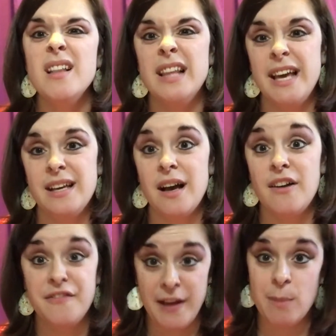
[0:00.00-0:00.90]
like
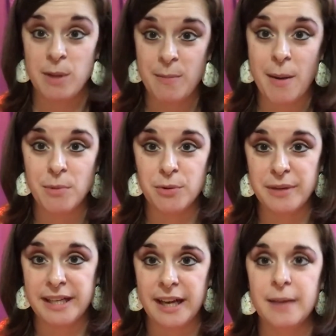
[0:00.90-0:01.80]
a family member
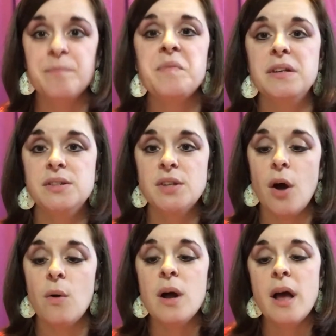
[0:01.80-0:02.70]
reading.
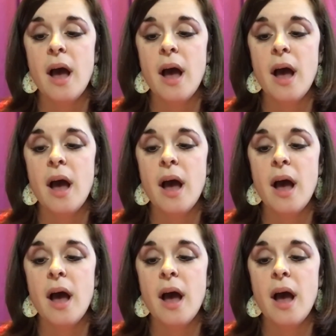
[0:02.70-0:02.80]
So